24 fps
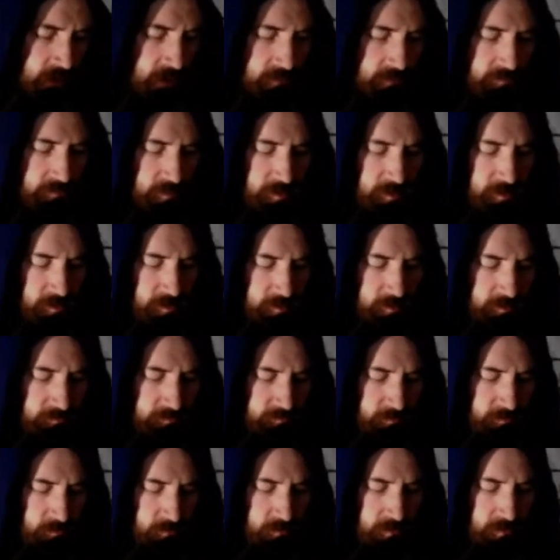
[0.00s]
If you're looking
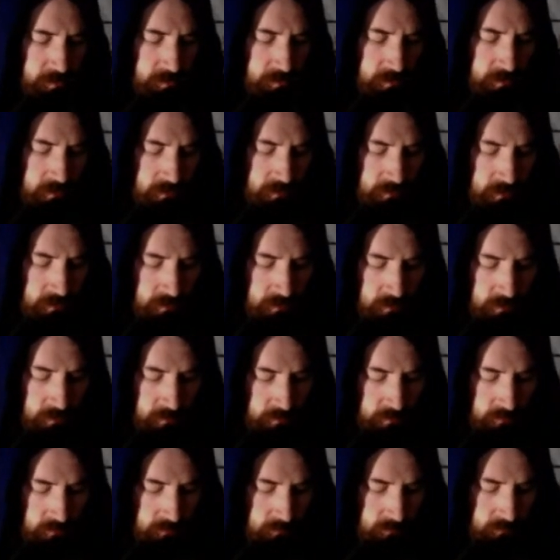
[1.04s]
for
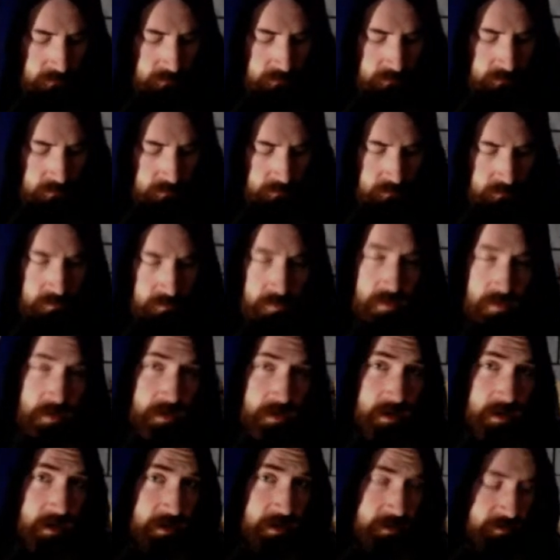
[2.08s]

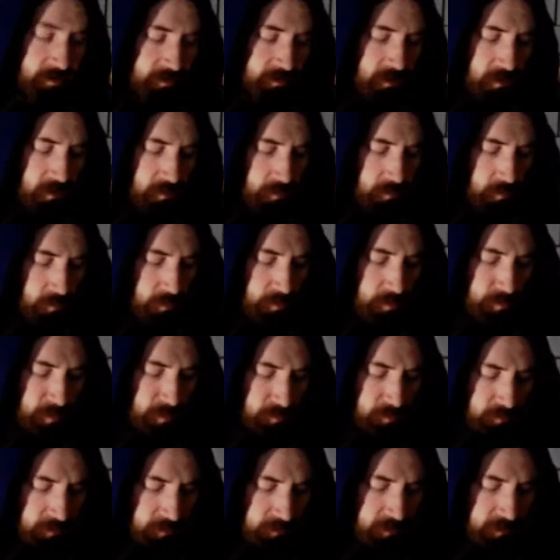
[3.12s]
a guitar or a
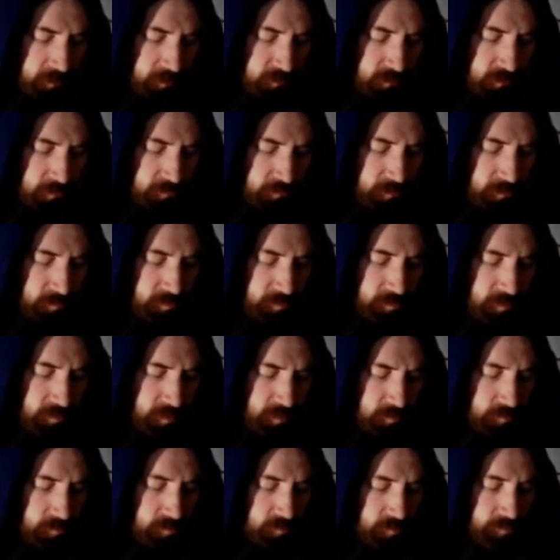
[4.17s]
music teacher of some sort,
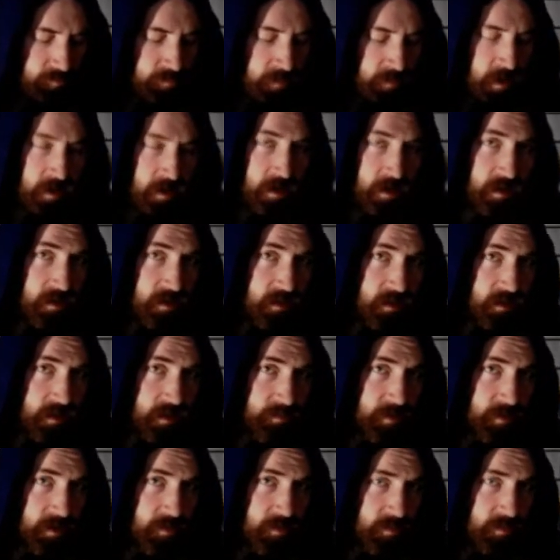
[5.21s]
let me
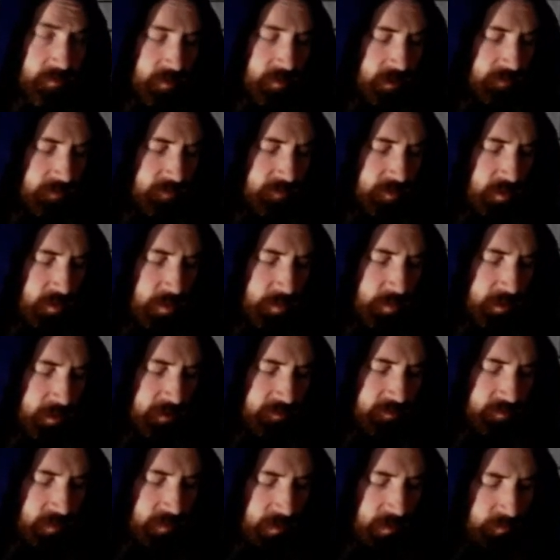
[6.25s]
know. I've got a few openings
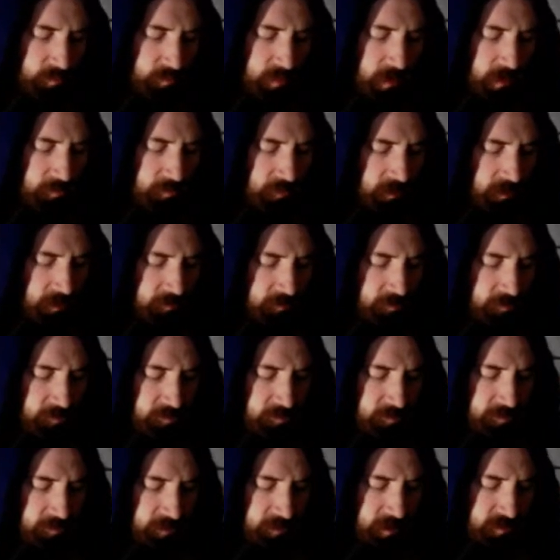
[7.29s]
in my private lesson
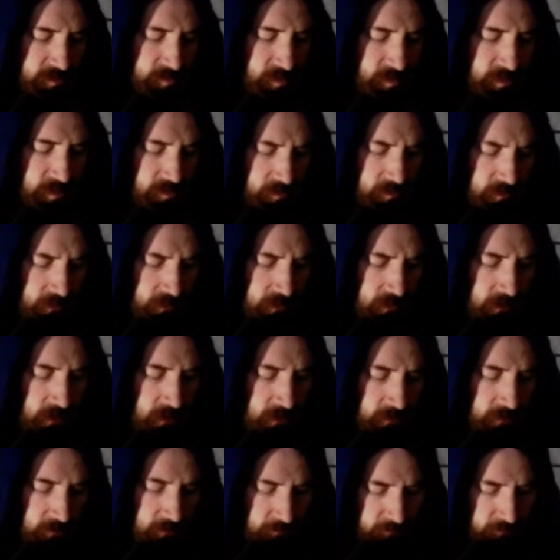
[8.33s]
schedule.
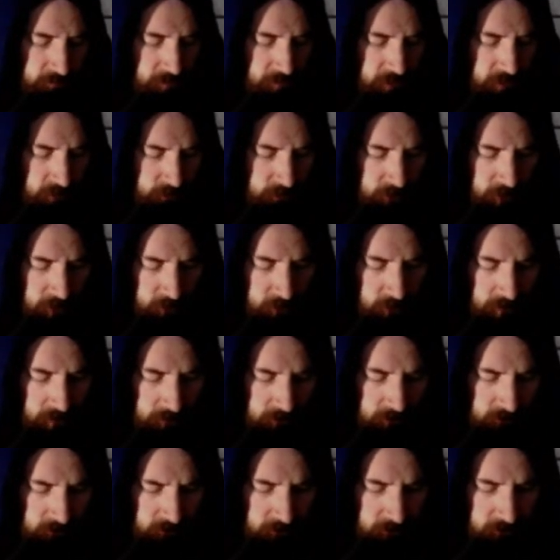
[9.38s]
They're filling up pretty quick
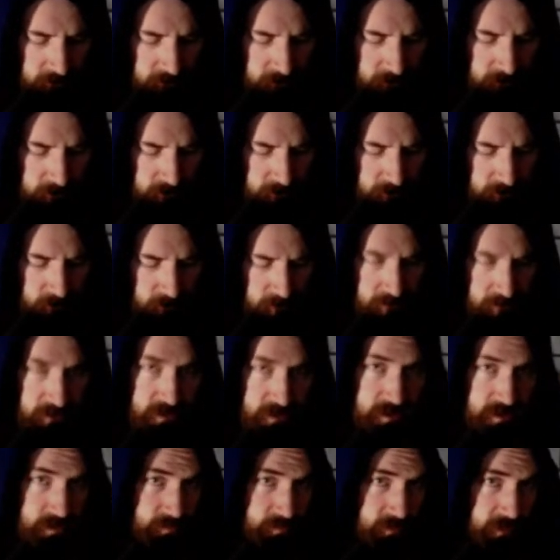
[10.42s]
though, so you want to
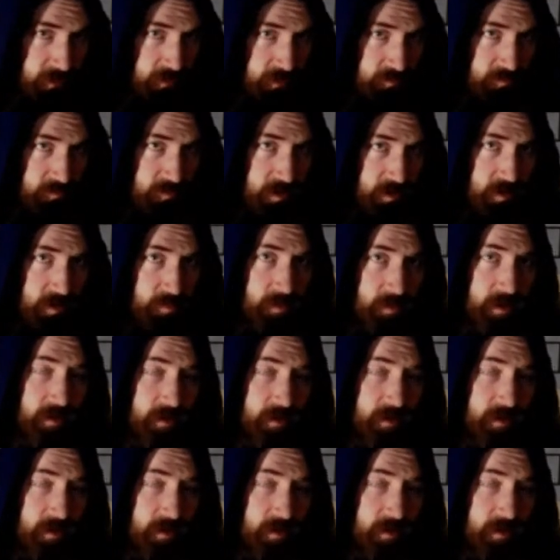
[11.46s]
jump on that right away.